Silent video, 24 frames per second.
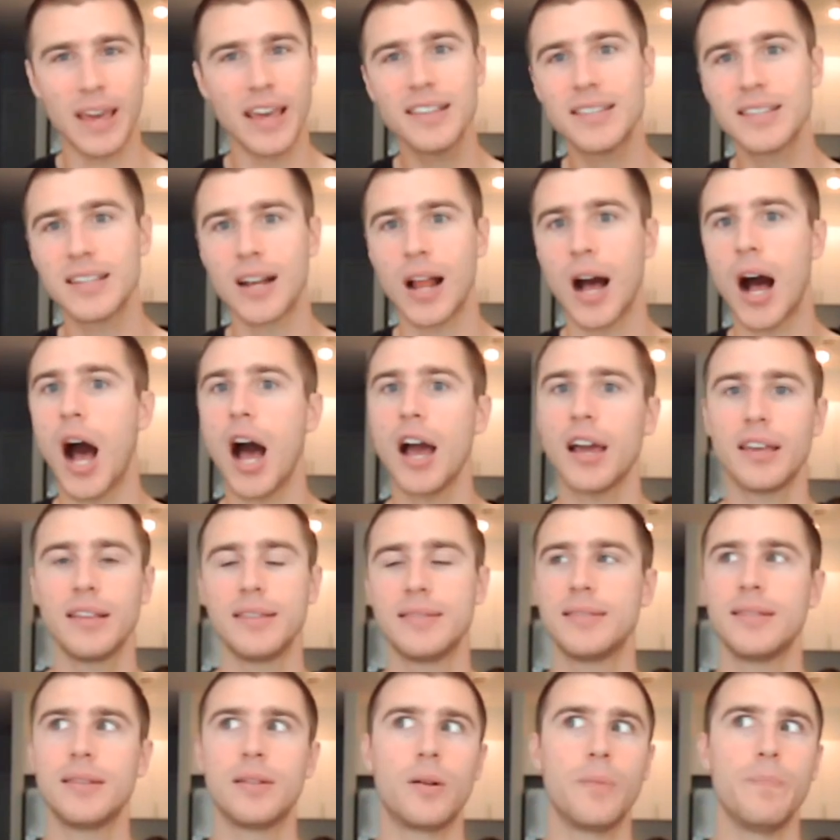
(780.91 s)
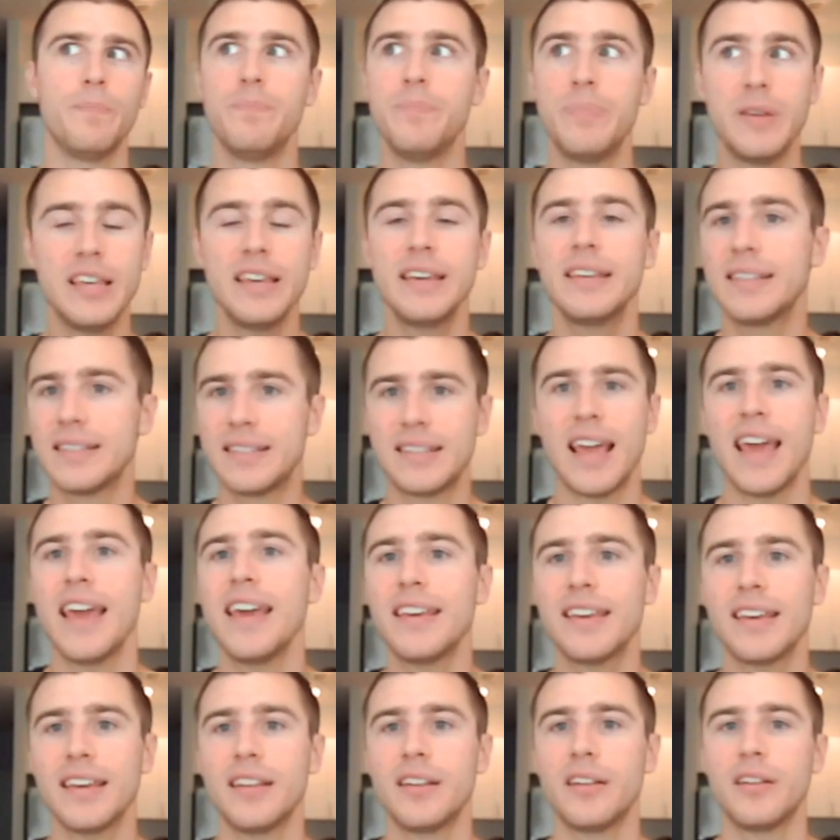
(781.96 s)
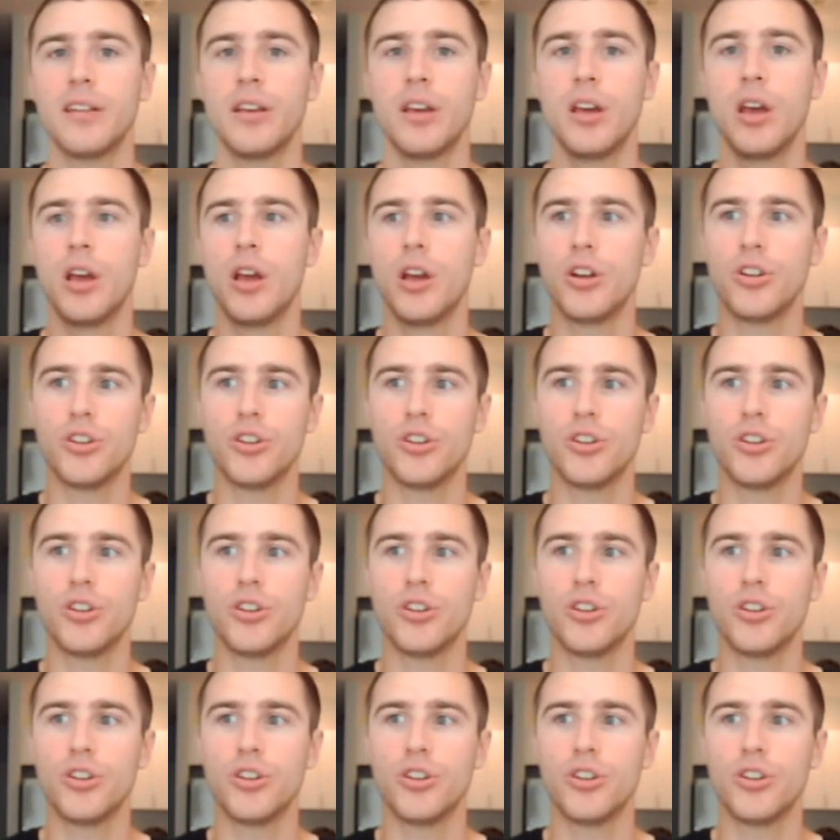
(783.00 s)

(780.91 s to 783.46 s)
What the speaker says: Pitts and Hockenson are being taken